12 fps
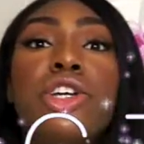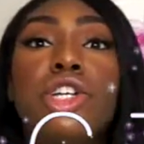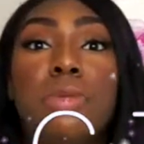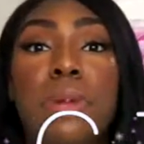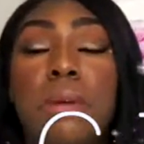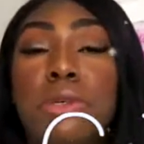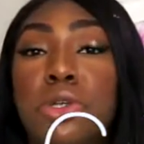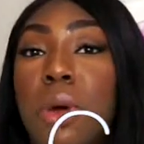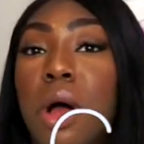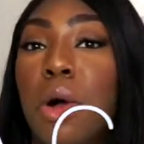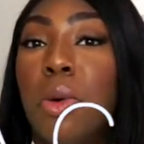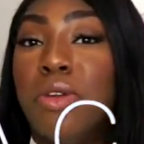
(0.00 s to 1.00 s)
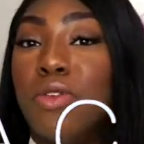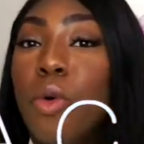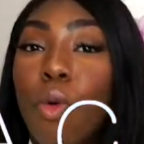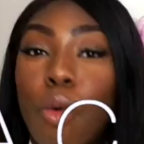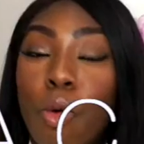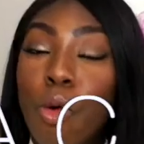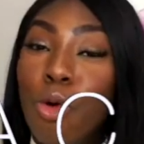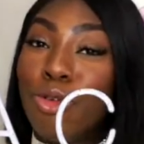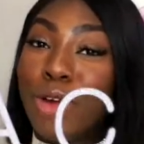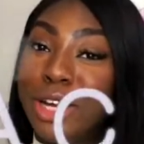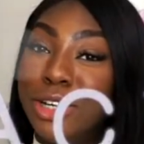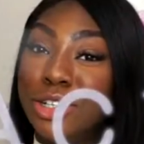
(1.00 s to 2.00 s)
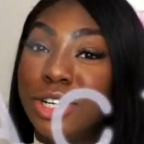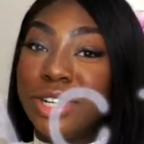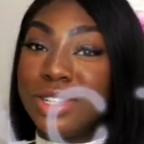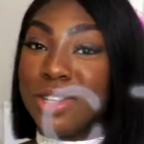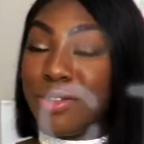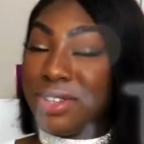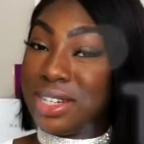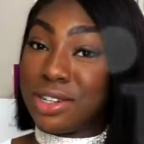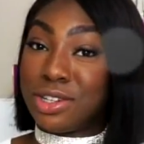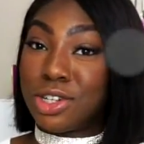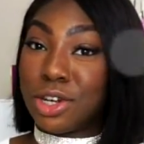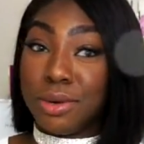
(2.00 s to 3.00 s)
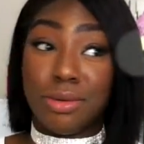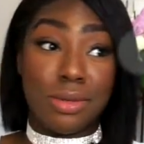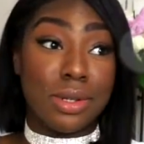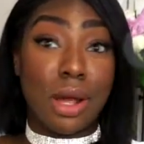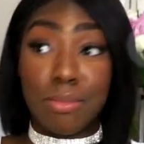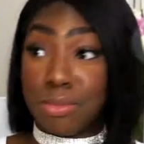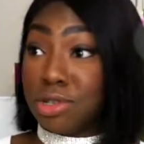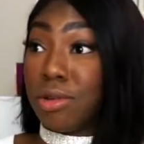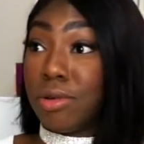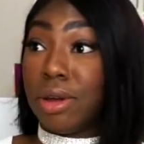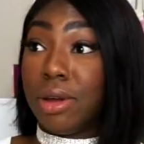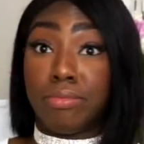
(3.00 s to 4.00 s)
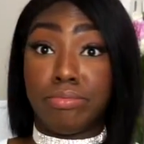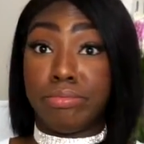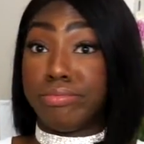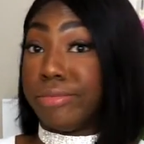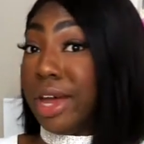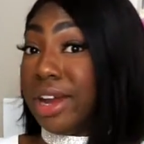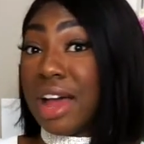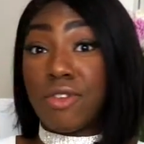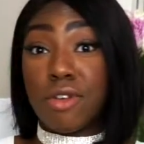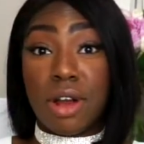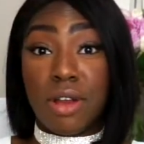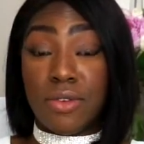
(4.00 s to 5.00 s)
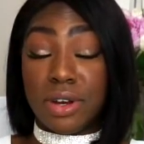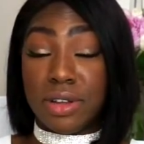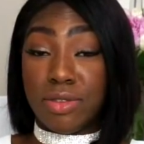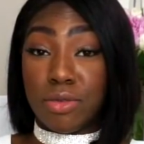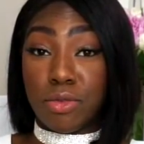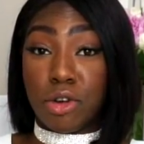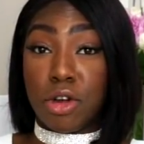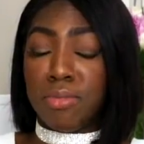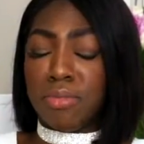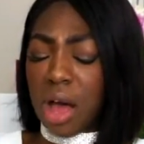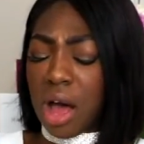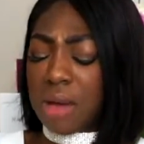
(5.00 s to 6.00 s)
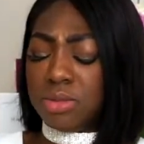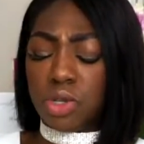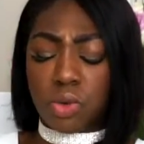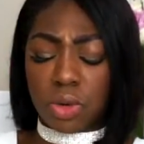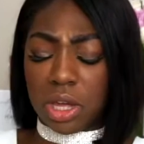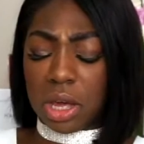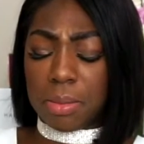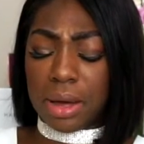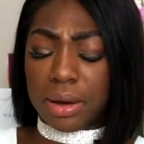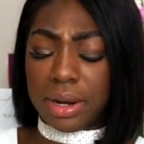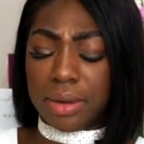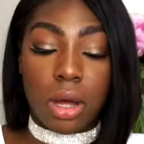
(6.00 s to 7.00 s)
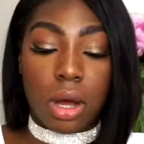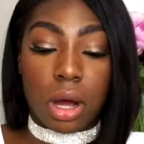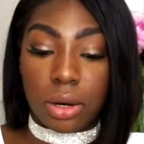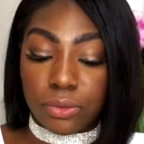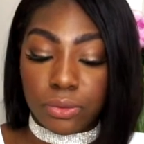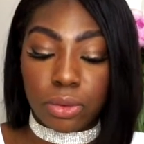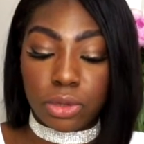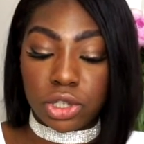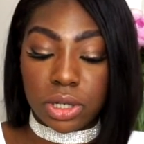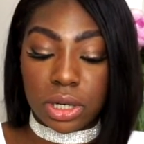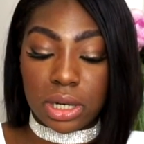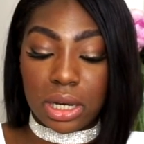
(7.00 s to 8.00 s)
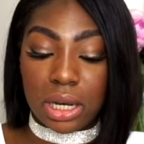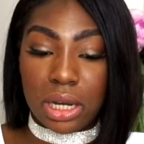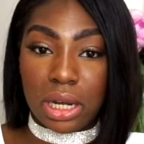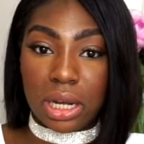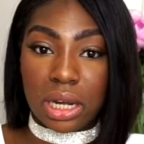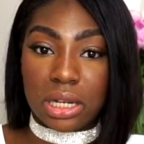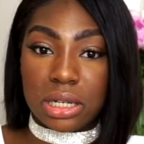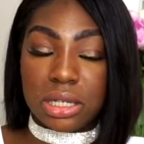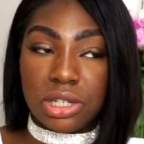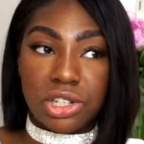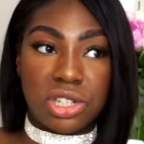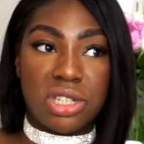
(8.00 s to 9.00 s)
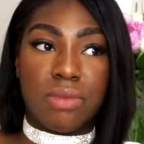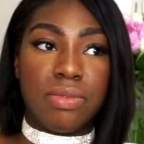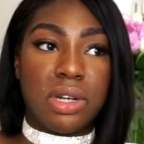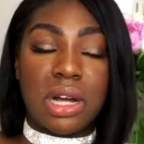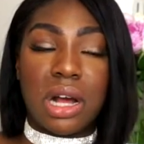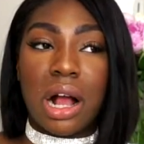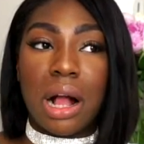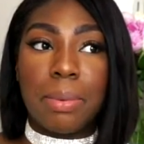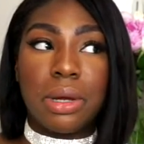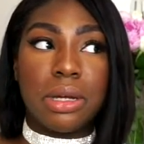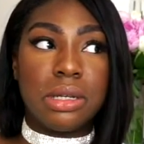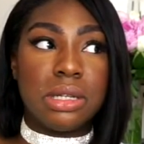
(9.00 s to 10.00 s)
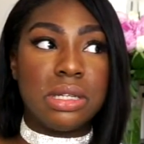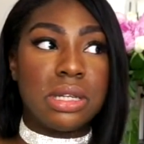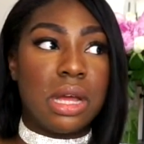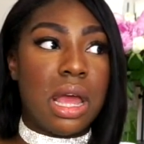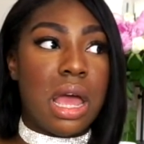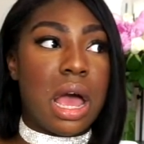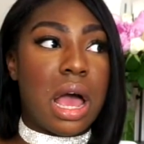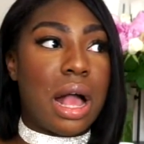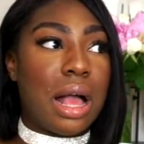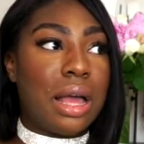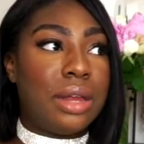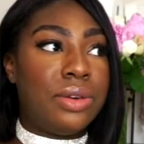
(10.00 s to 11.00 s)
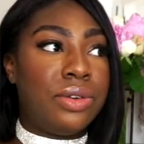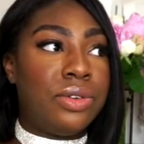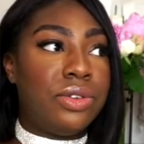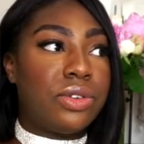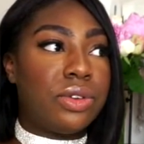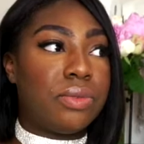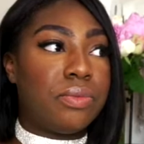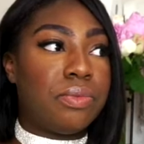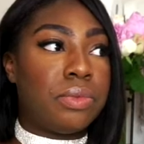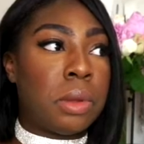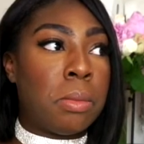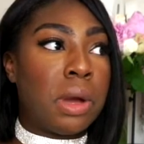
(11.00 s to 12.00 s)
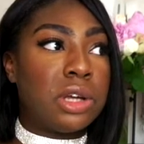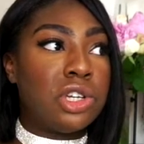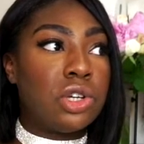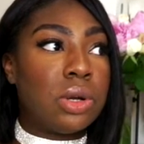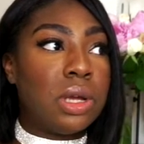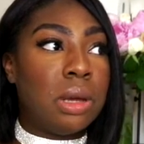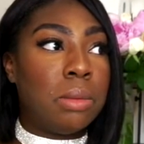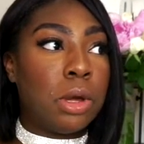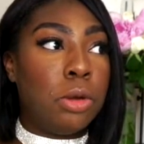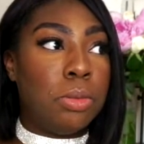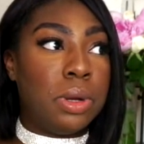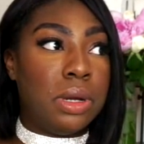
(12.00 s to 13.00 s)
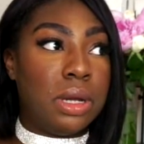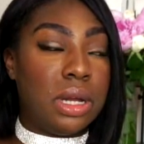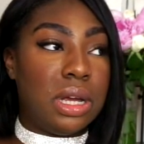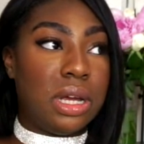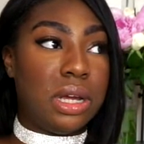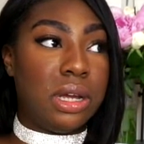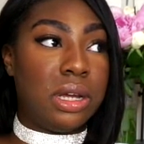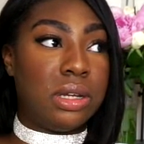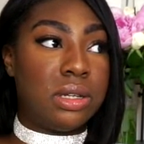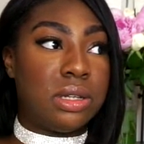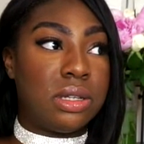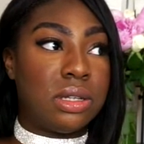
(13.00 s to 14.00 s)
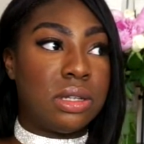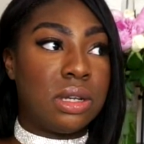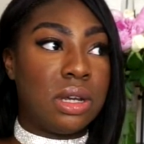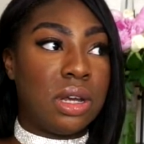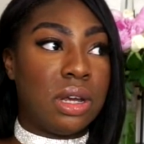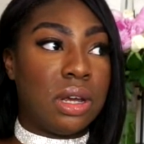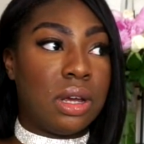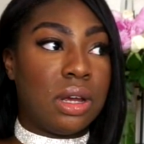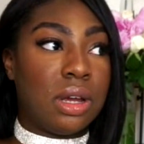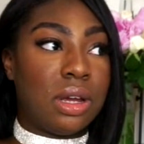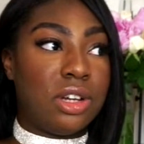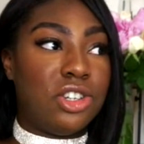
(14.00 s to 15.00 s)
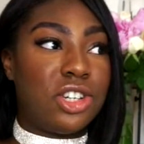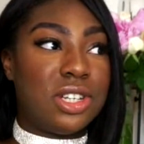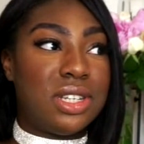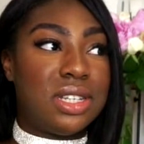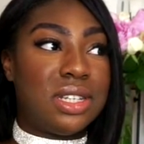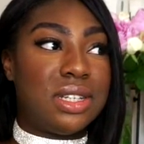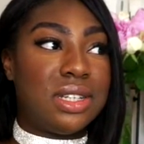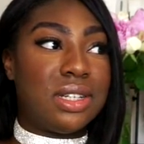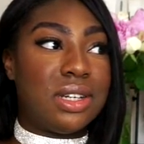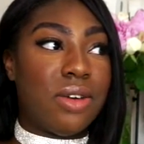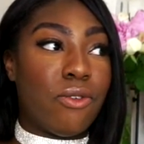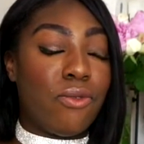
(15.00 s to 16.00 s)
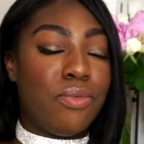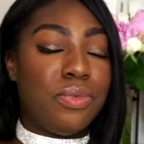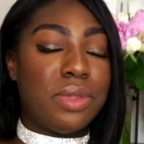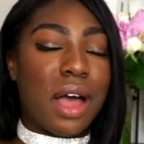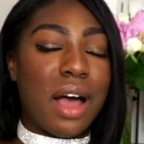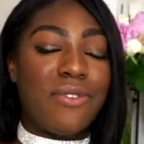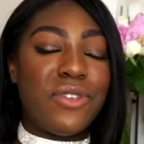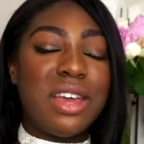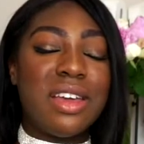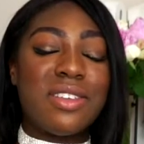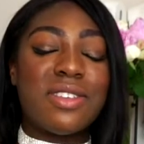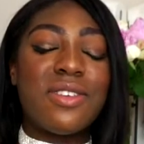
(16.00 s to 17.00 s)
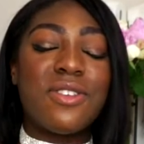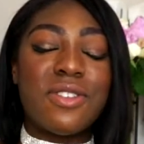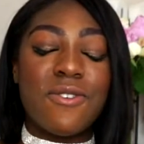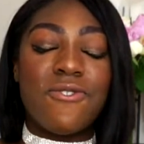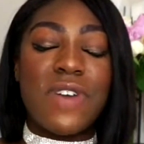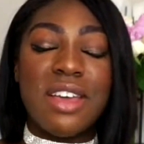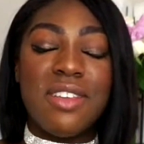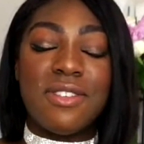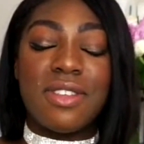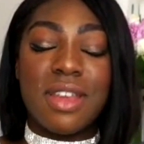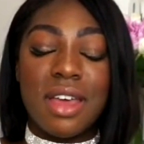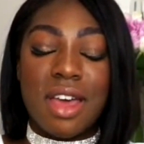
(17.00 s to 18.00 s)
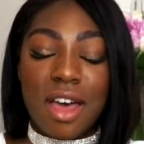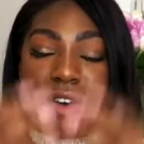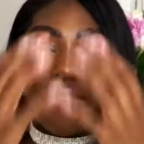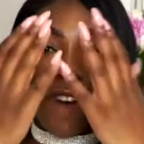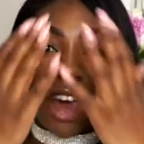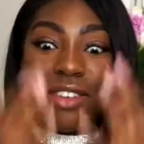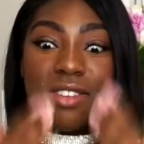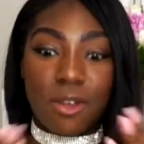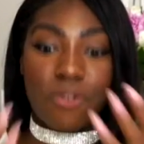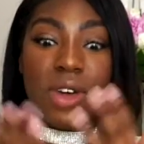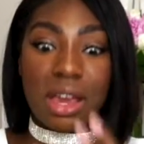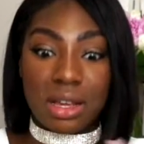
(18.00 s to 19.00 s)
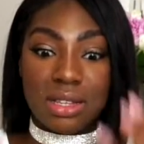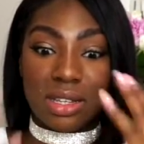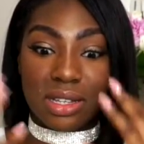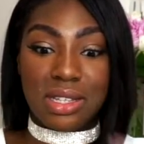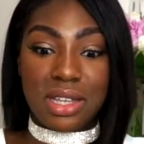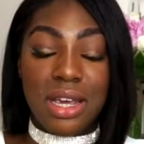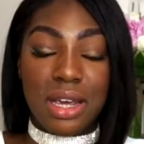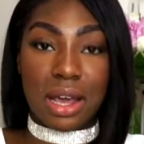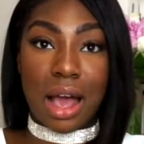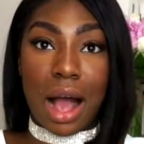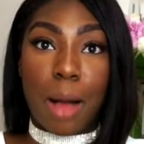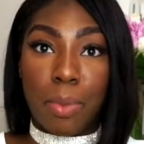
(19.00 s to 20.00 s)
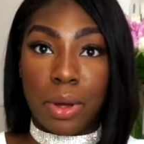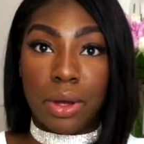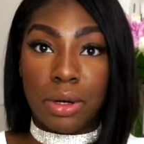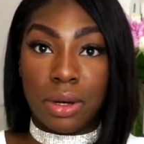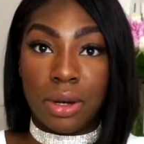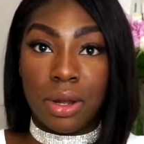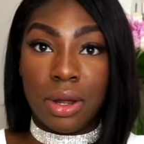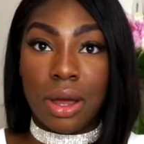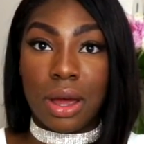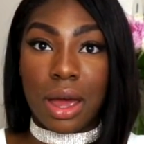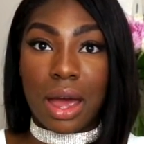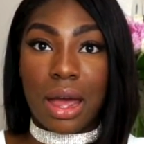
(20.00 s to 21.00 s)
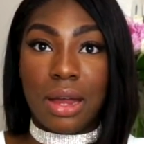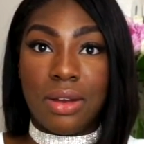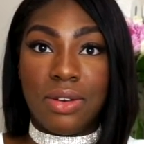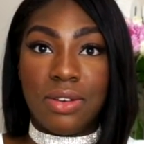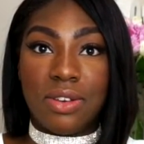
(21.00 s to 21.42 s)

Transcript: should be able to work with all ranges of skin tones. I'm sorry. Another elephant in the room, I'm talking about it. Unfortunately, it's just something that happens, and my shocking moment is just, I think it's just the face to face seeing it happen and